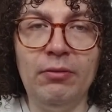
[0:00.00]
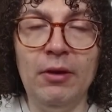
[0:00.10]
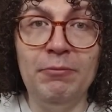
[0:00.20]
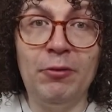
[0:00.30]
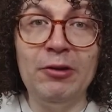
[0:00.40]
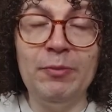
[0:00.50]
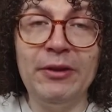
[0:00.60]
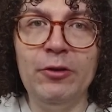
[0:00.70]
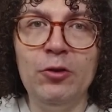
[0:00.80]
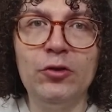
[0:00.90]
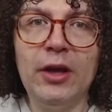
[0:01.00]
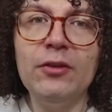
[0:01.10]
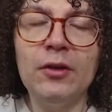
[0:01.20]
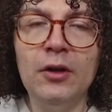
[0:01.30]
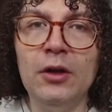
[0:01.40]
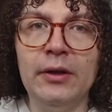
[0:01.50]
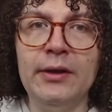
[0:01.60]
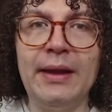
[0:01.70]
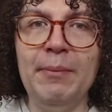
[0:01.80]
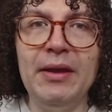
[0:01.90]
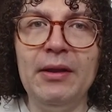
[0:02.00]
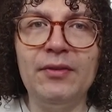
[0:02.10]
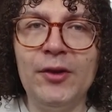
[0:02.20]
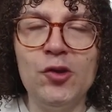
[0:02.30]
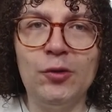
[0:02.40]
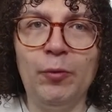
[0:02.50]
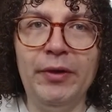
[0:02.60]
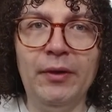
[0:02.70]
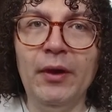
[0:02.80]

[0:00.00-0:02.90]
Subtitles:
for a respective use case. It can be, let's say, just with